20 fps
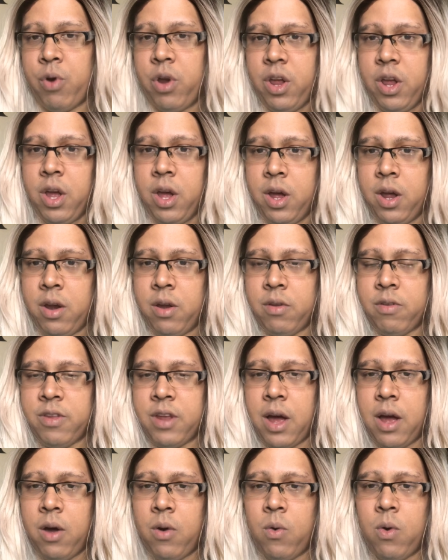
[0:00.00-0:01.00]
good.
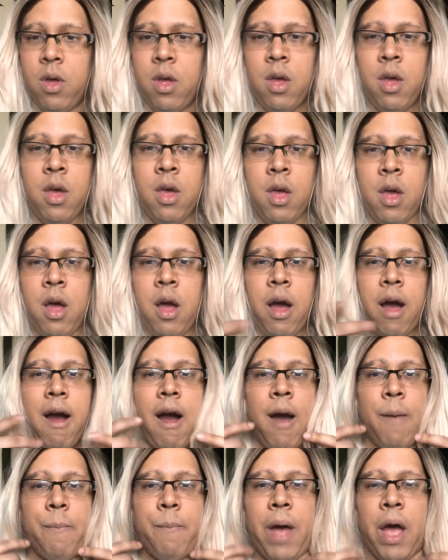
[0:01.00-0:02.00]
So
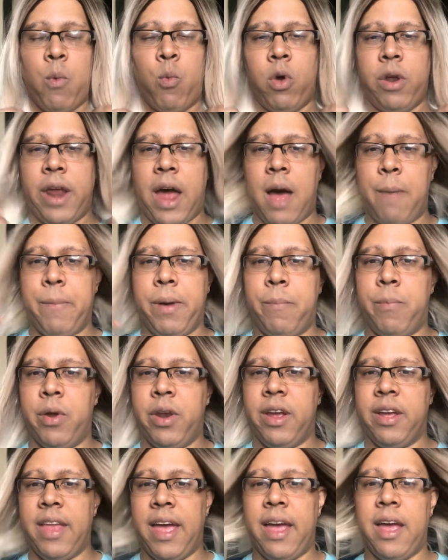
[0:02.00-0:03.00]
I will not be
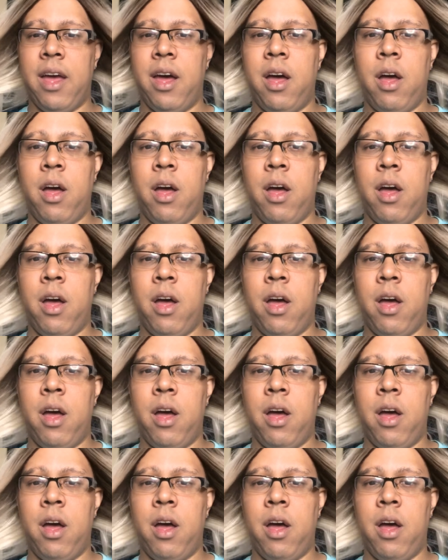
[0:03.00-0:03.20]
putting like